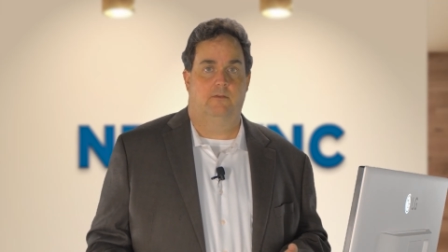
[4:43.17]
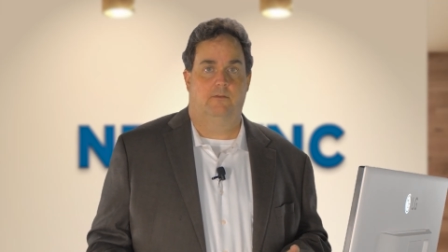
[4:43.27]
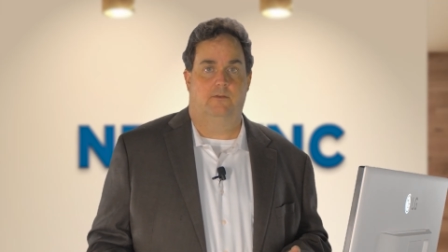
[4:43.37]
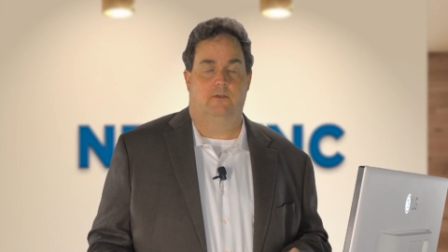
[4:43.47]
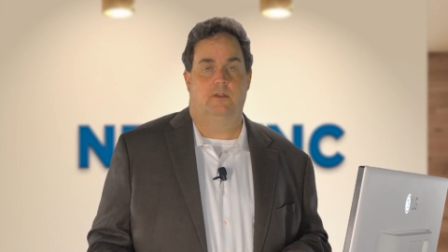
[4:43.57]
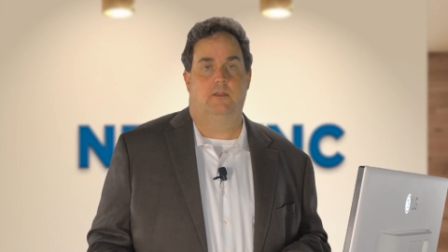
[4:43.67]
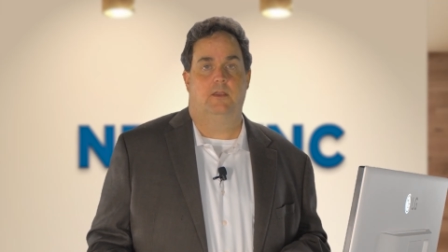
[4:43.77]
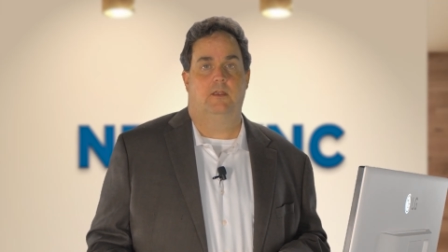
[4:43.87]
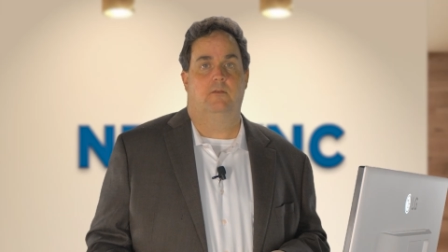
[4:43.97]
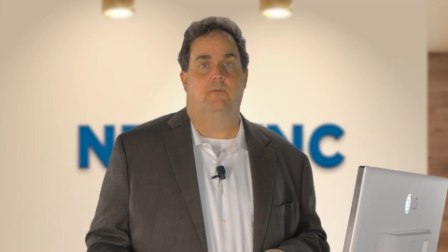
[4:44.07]
so
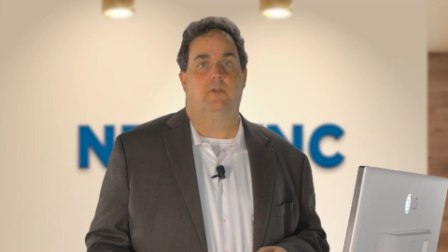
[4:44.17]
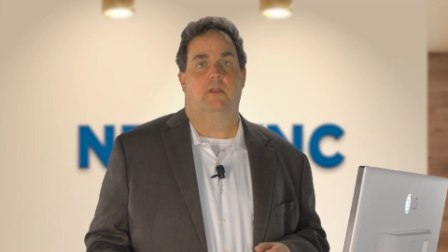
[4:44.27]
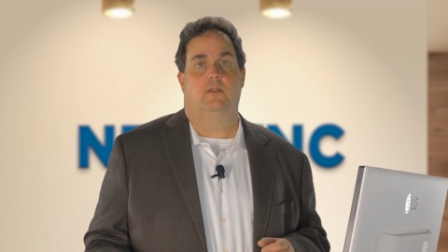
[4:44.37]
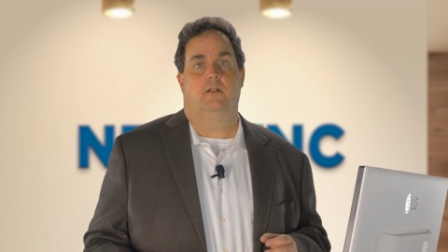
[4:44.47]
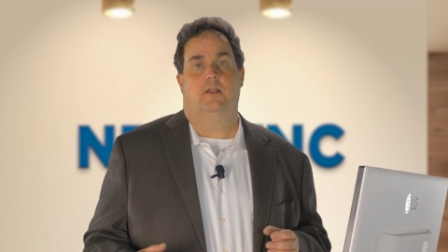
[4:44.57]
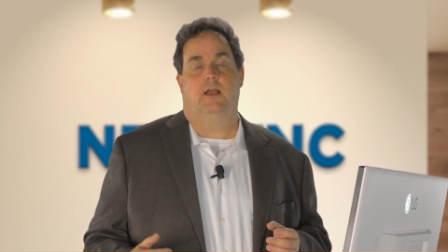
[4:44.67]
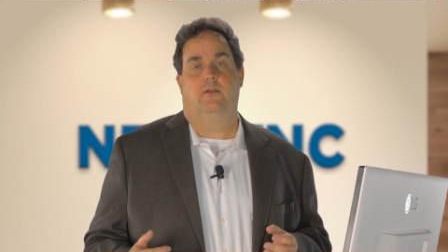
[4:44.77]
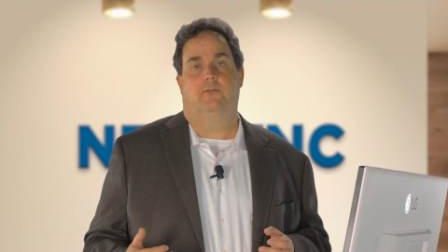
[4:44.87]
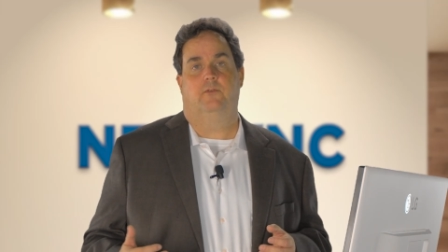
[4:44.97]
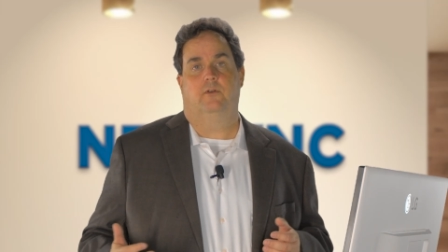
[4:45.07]
that
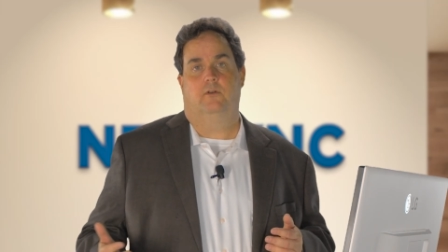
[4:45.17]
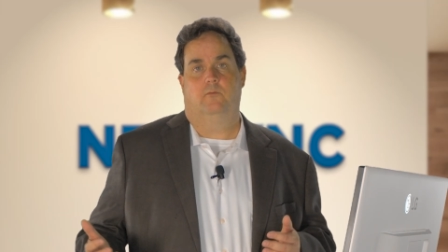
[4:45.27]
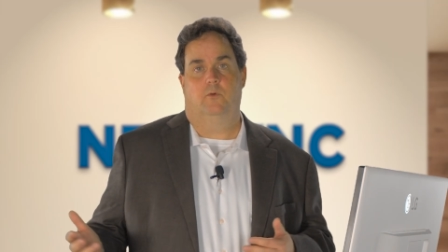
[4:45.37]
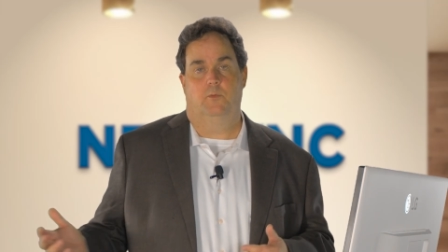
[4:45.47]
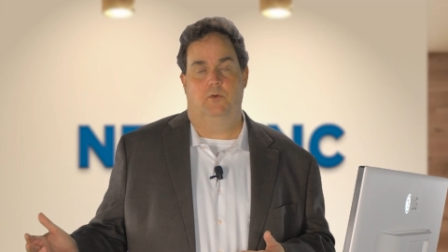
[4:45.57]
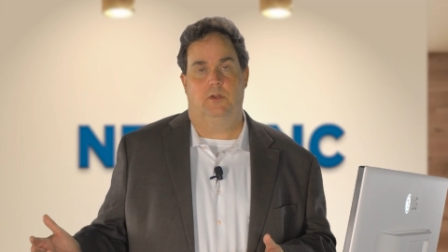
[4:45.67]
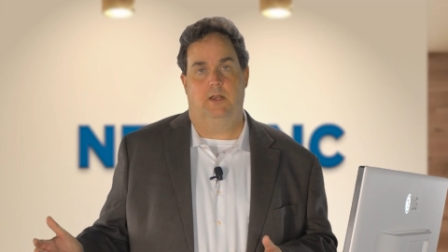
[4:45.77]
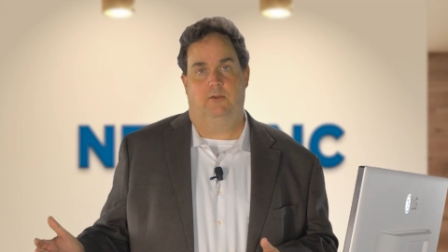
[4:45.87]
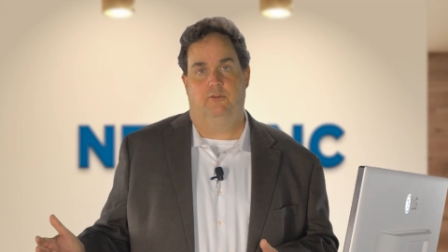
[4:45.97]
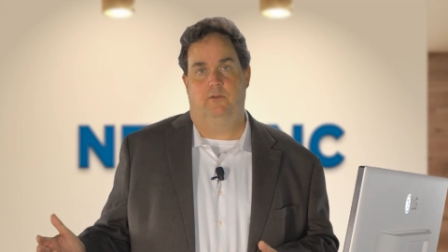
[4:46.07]
allows for remote
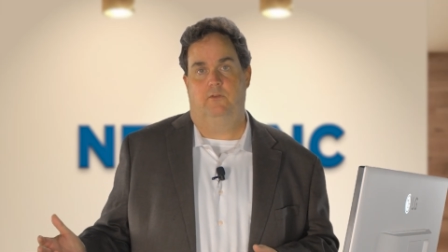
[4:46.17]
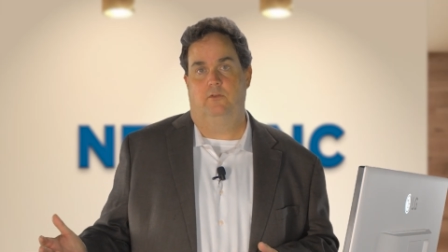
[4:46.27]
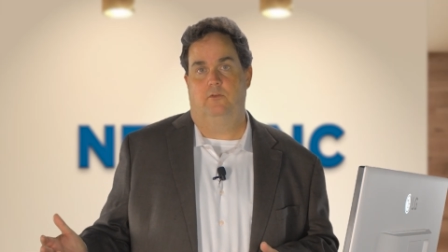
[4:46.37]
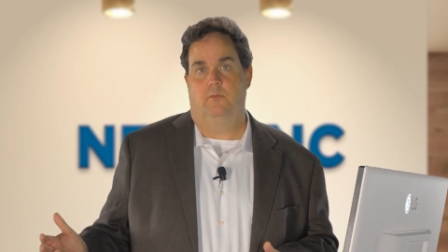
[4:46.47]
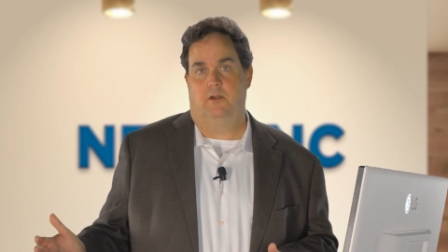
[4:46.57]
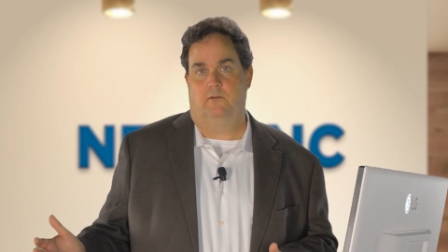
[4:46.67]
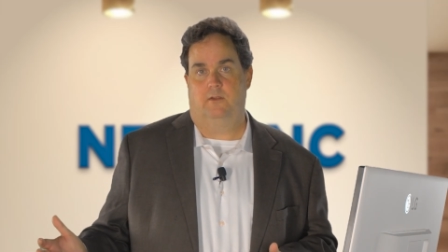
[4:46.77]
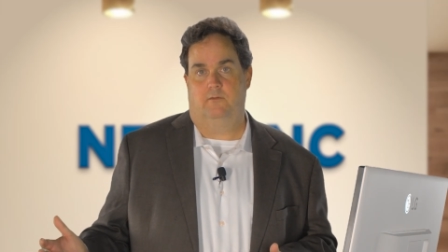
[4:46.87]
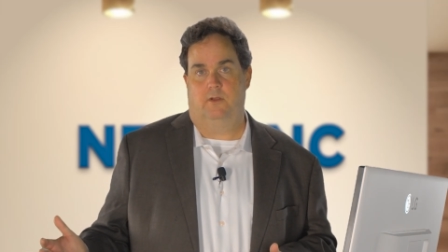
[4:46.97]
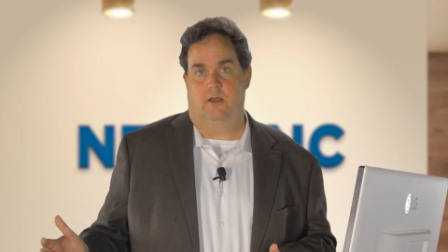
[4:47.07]
connection to Microsoft